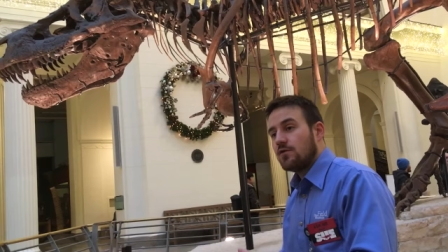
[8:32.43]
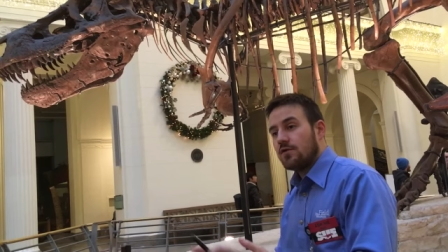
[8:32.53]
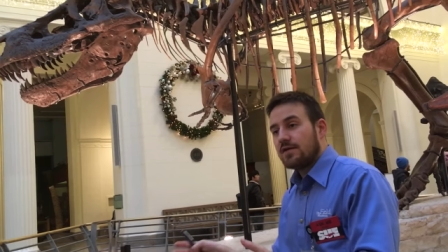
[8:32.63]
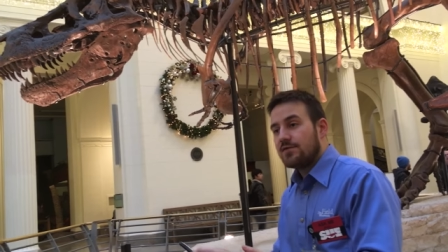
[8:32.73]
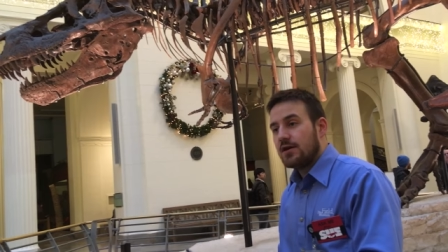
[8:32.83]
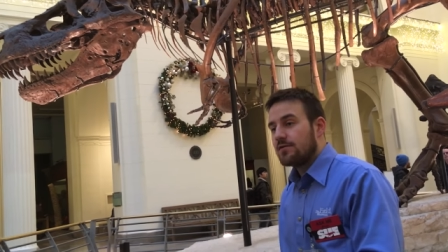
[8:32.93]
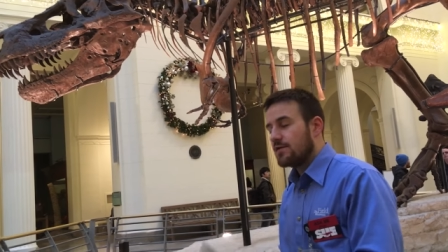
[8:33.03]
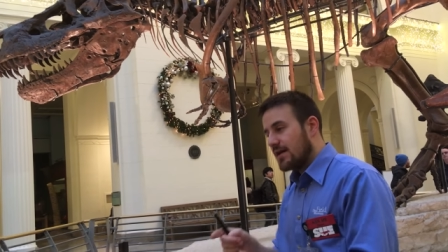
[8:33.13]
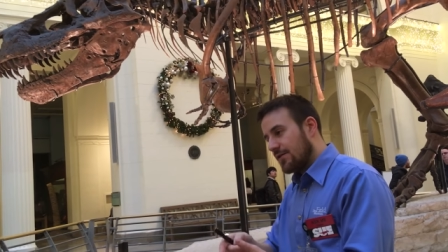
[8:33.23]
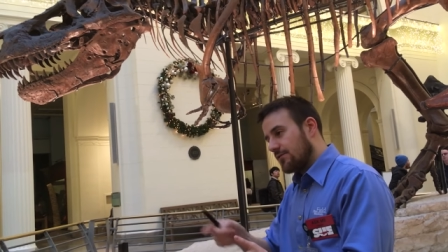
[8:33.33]
She grows every year.
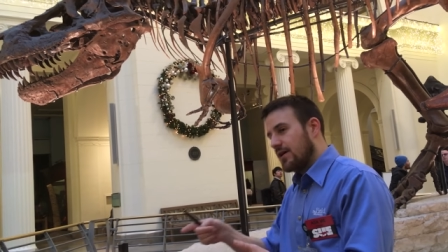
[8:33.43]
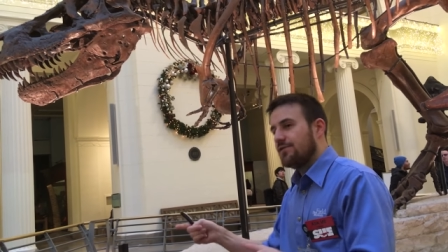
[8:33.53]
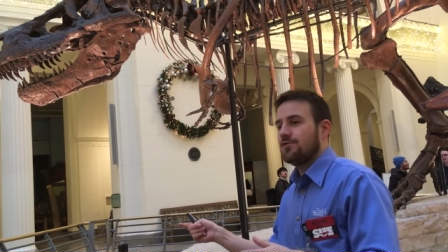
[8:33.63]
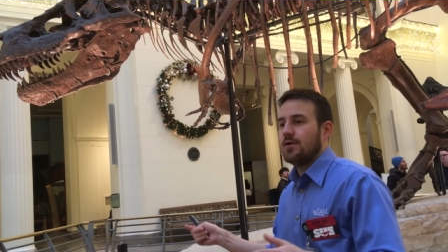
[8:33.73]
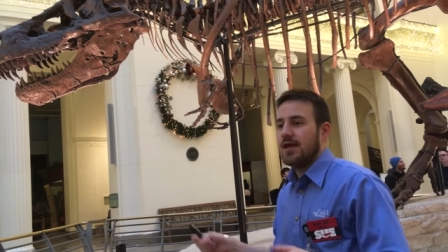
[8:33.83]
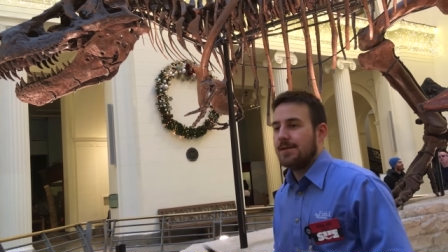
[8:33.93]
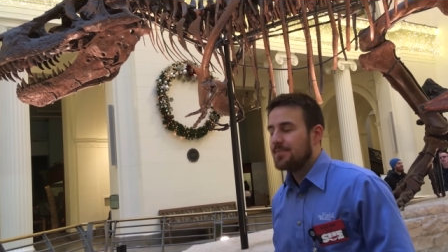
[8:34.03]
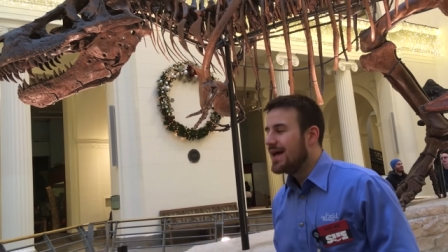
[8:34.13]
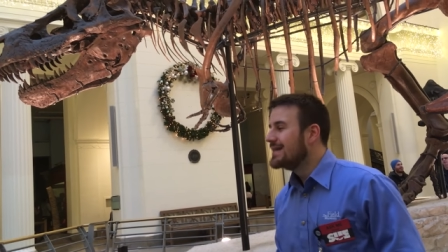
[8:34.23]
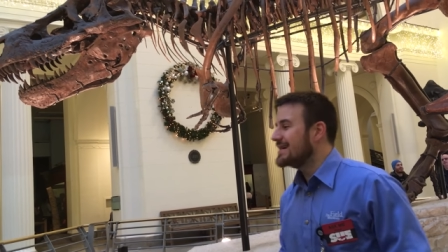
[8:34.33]
So count the rings, 28.
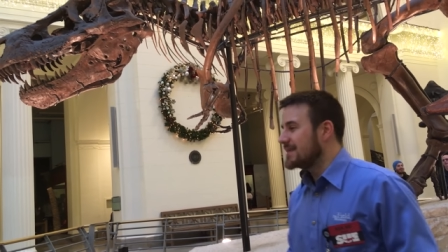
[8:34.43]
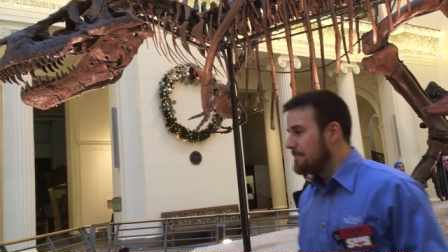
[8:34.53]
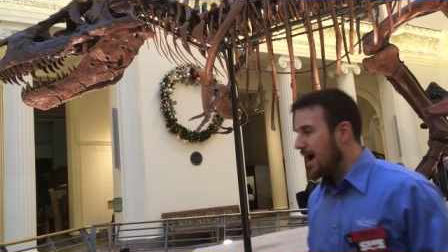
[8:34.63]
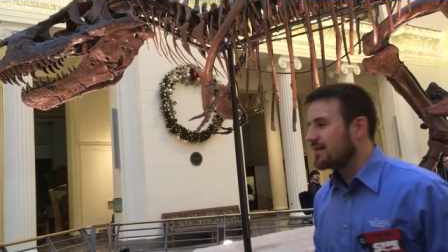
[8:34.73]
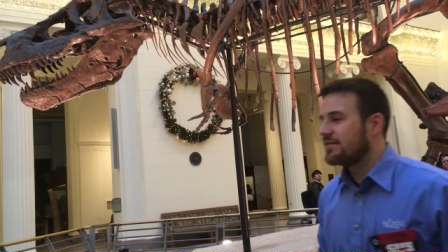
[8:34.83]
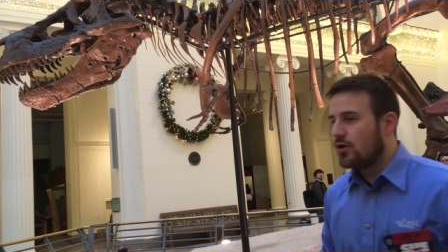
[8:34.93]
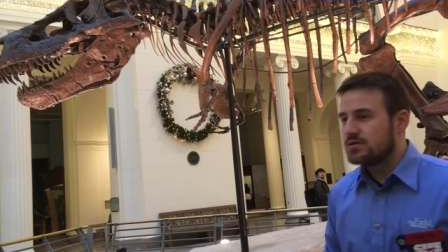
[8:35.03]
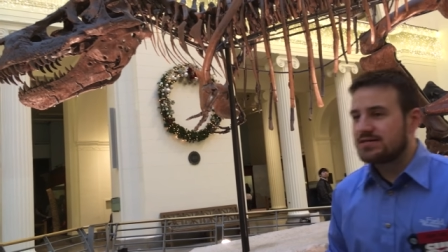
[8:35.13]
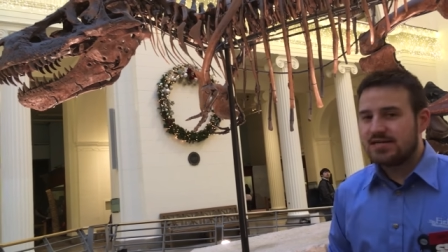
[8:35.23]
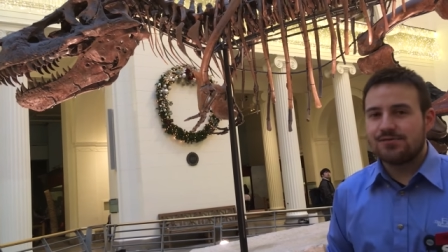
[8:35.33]
That's about as
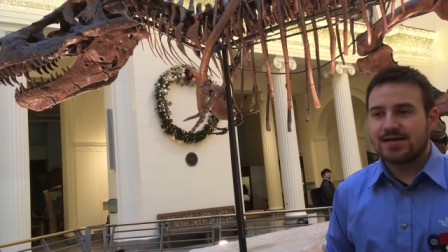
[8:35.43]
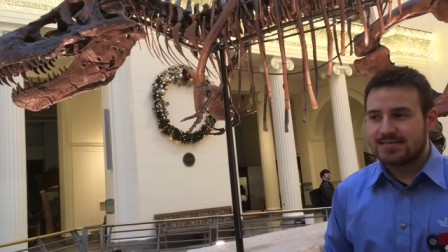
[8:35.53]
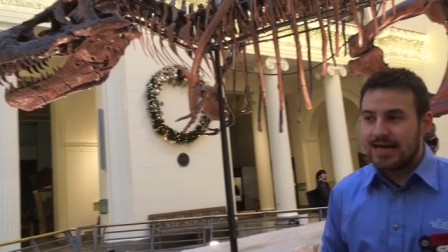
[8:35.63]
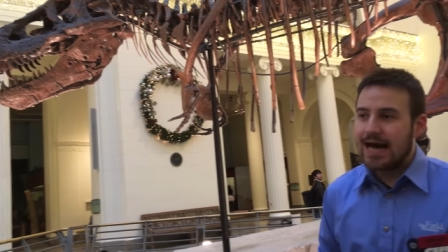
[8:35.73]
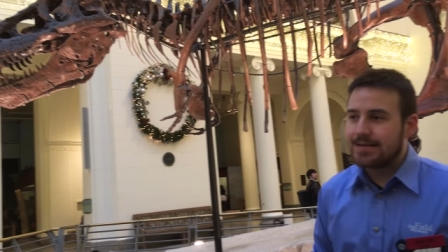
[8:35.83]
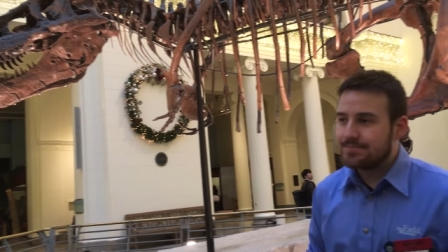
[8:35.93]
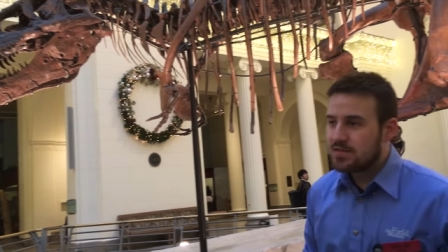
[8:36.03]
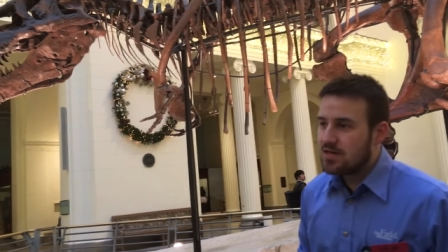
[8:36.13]
old as T-Rex got.